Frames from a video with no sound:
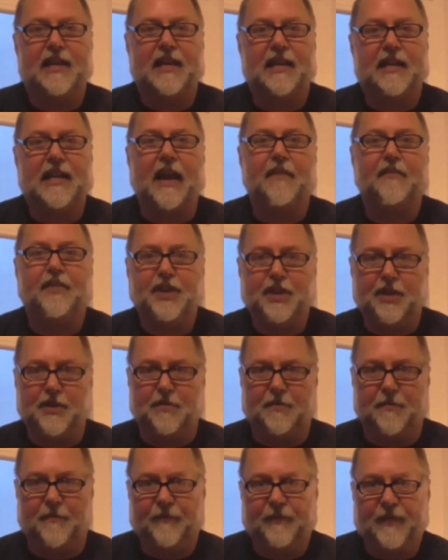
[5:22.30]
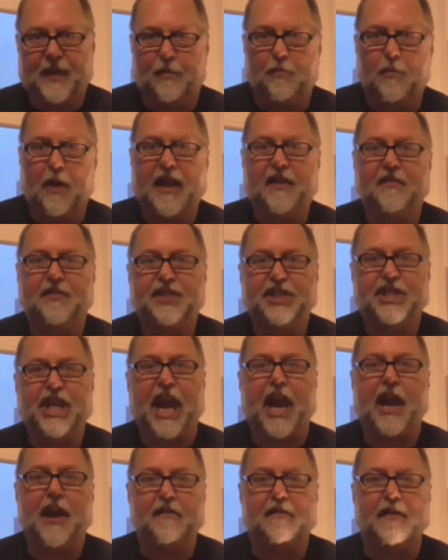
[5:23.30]
an avenue, a way of
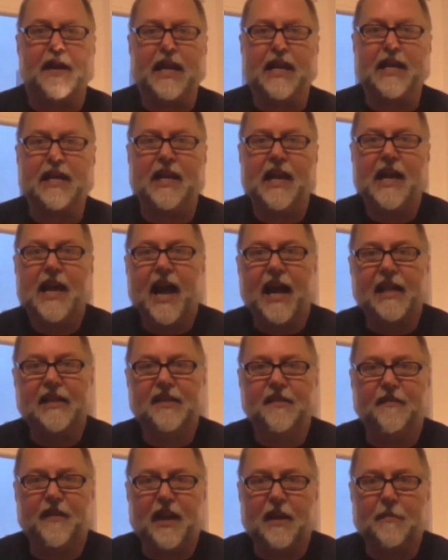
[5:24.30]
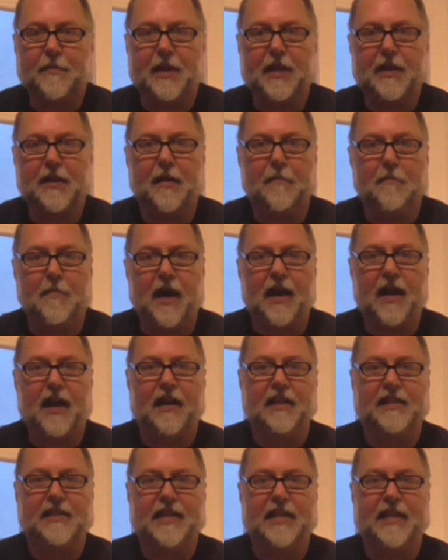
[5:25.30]
sharing and developing my
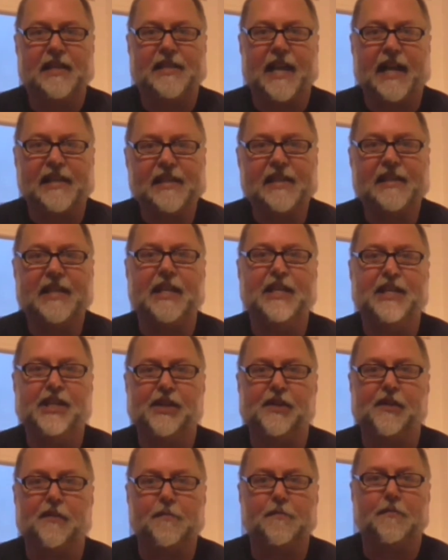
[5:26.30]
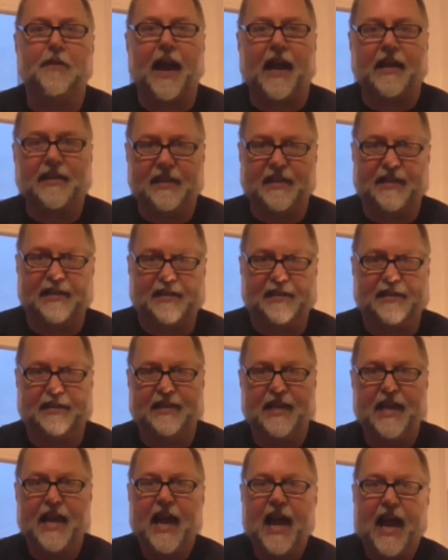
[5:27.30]
ideas as a teacher of
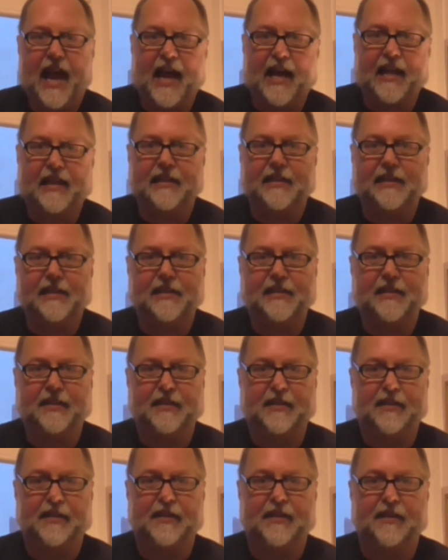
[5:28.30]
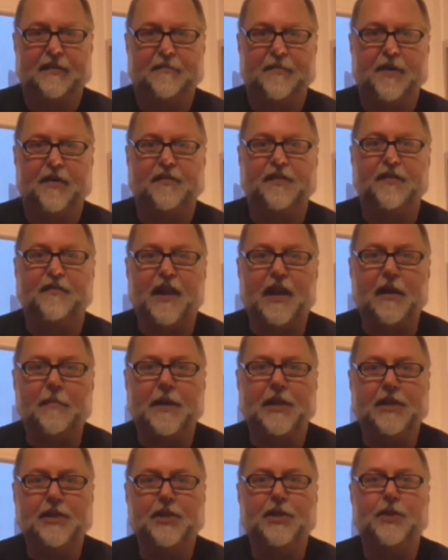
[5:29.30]
practice and of
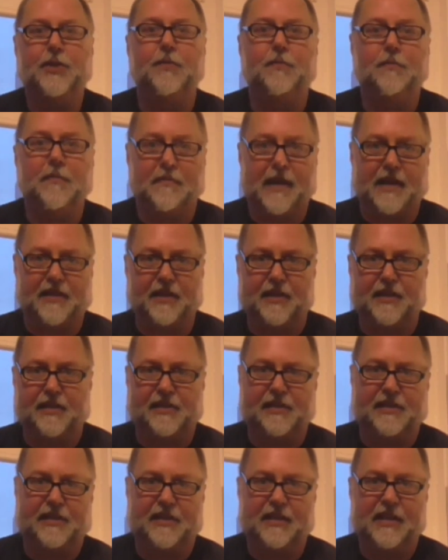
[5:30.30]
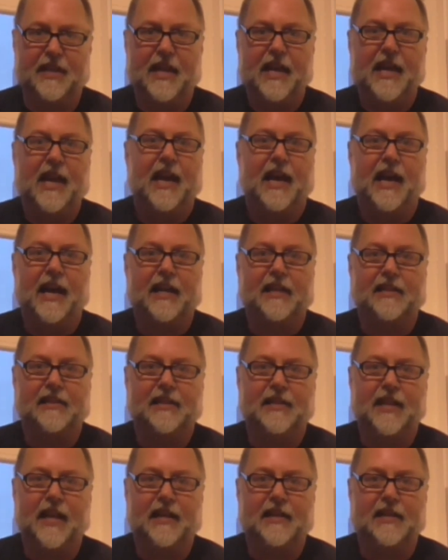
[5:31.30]
developing new methods
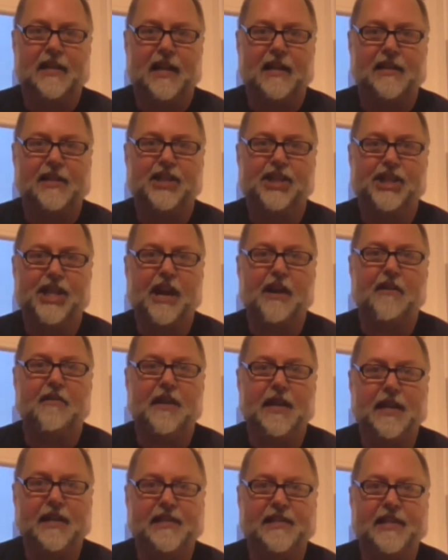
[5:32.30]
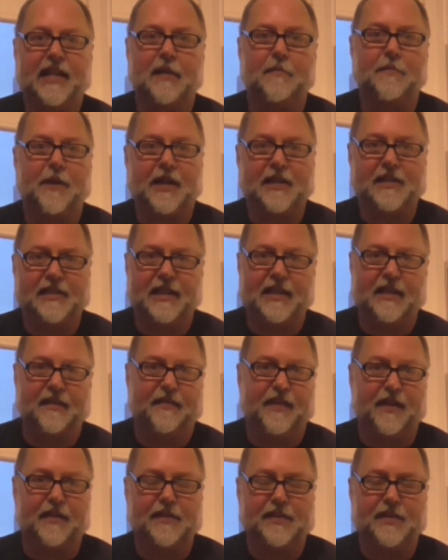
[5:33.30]
and sharing and celebrating
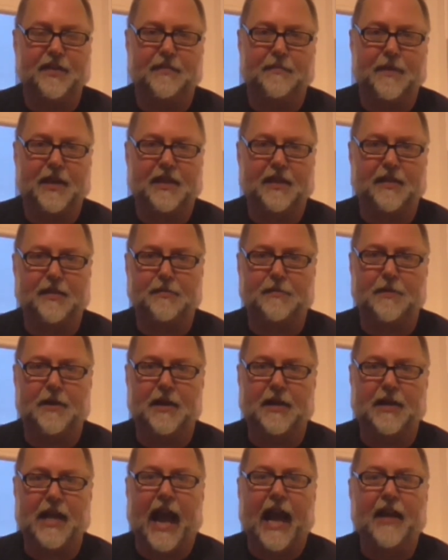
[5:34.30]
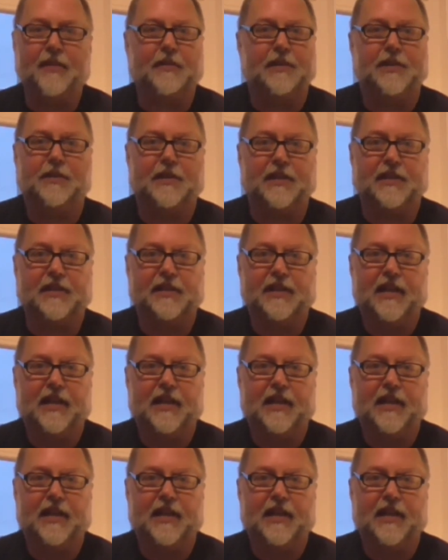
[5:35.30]
if those new methods work. How do I do it?